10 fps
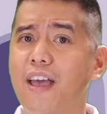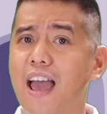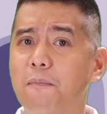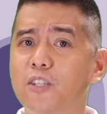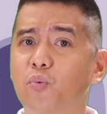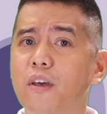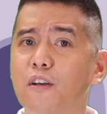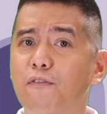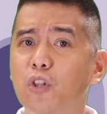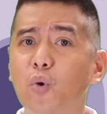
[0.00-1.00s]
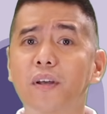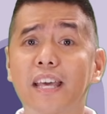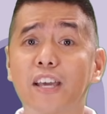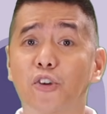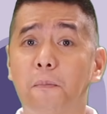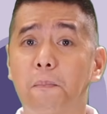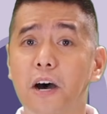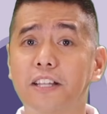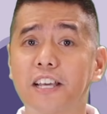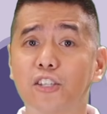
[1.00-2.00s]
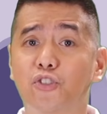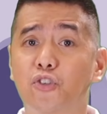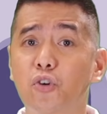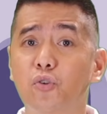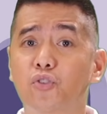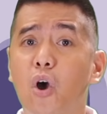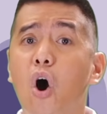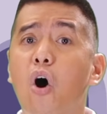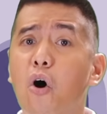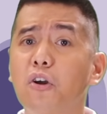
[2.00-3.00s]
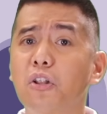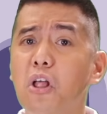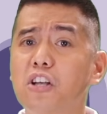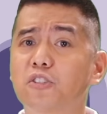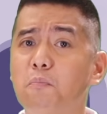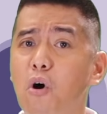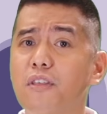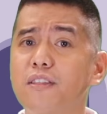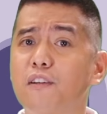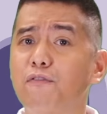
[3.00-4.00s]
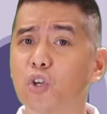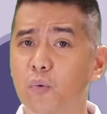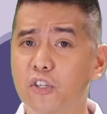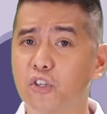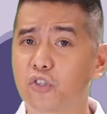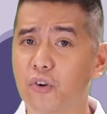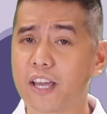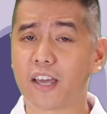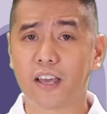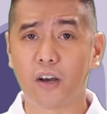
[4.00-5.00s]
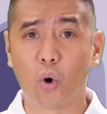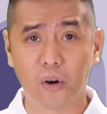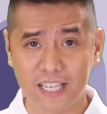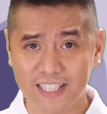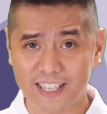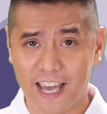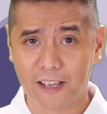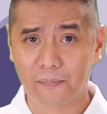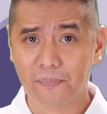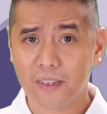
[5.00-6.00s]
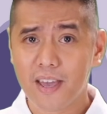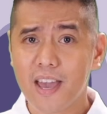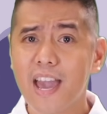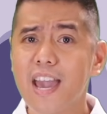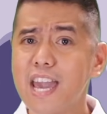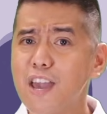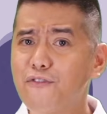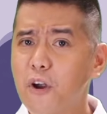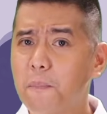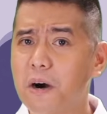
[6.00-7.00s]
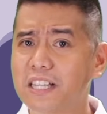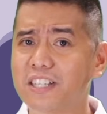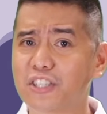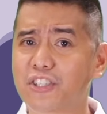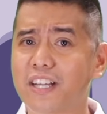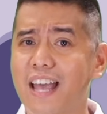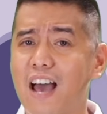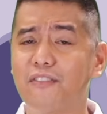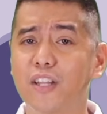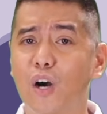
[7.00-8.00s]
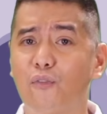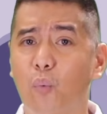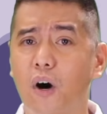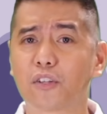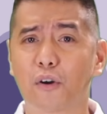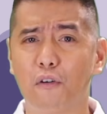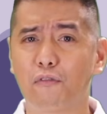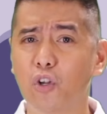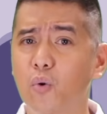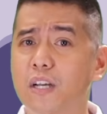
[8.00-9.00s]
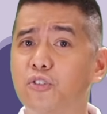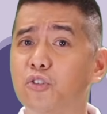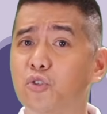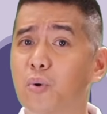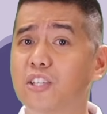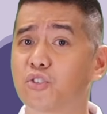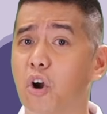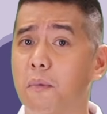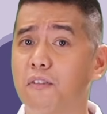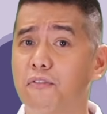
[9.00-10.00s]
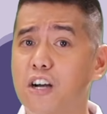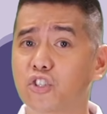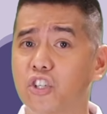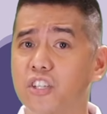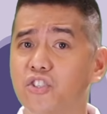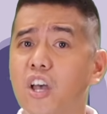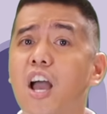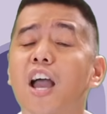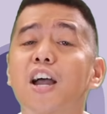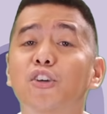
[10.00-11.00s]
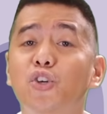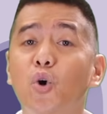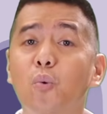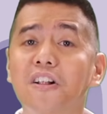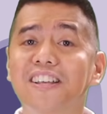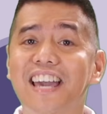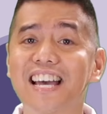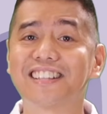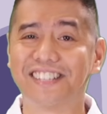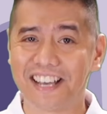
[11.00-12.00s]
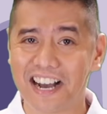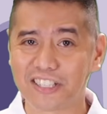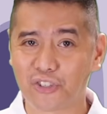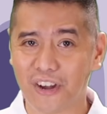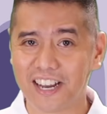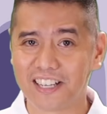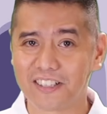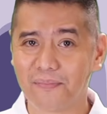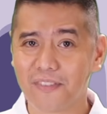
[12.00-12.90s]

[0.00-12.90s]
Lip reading: happens when the fluid in your body is used or lost more than the fluid you drink or intake. If your body does not have enough water or fluid to do its normal functions, you will get dehydrated.